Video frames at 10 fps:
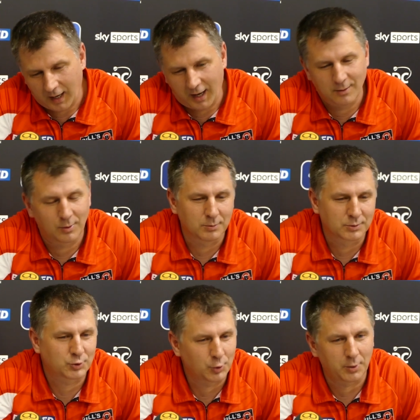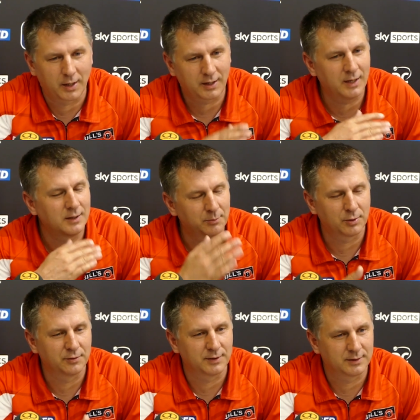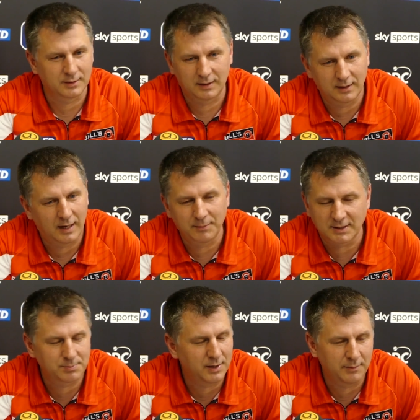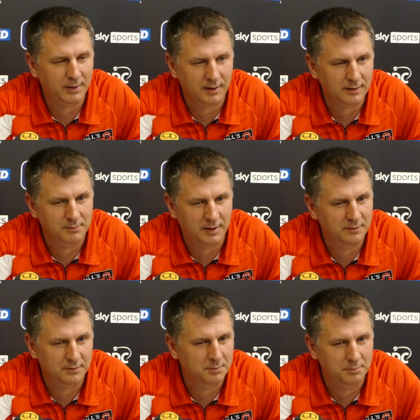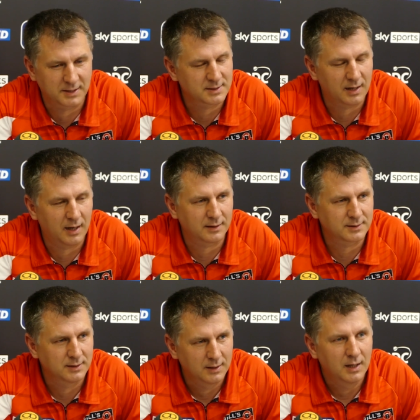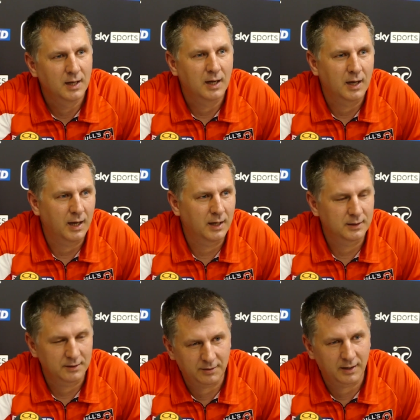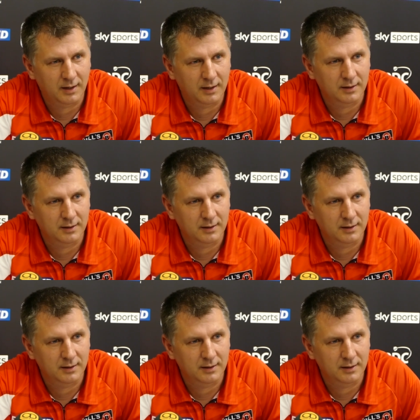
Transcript: I'm almost sure I can improve it. I must play my best dart, and if I